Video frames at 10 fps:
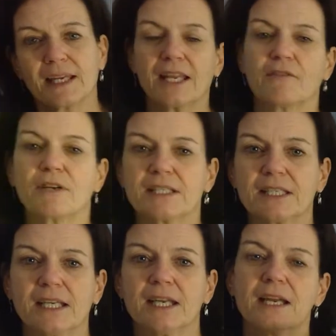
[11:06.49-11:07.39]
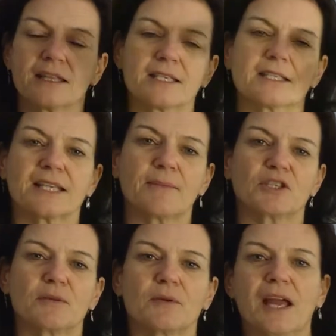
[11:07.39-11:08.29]
And if we see this is how
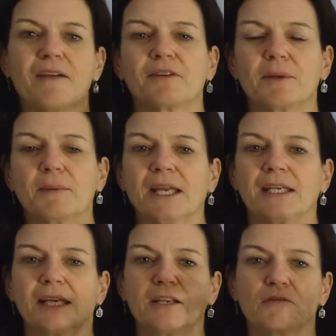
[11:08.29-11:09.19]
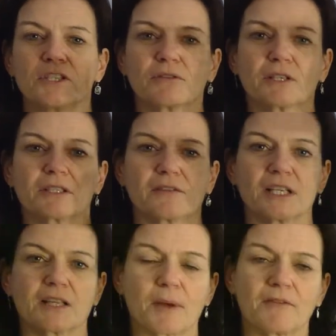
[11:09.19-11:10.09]
much you have to be paid to increase your risk of
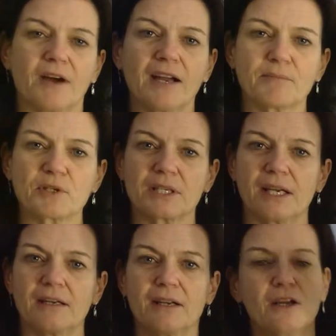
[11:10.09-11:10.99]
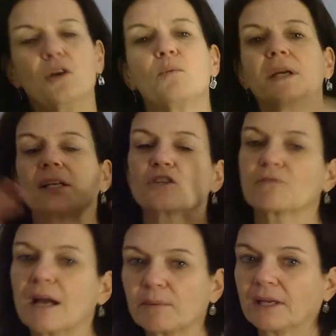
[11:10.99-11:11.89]
death by 5%, we can
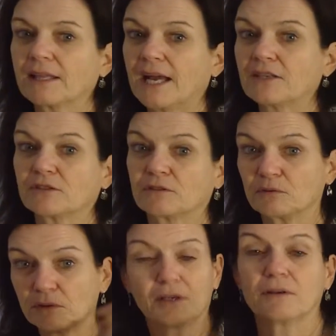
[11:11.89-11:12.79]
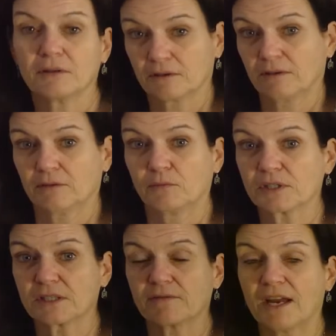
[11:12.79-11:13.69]
extrapolate that to
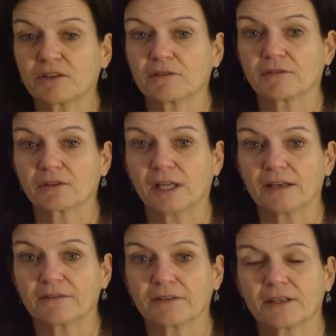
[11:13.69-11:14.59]
what's the value of your life.